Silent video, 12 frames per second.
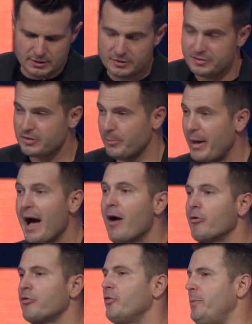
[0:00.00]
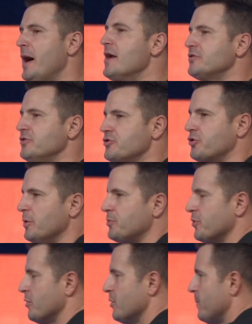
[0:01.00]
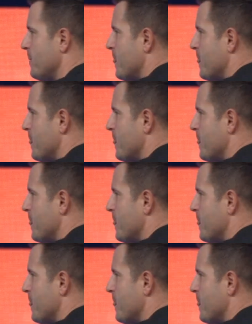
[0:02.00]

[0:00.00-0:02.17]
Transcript: this is a powerful passage of Scripture.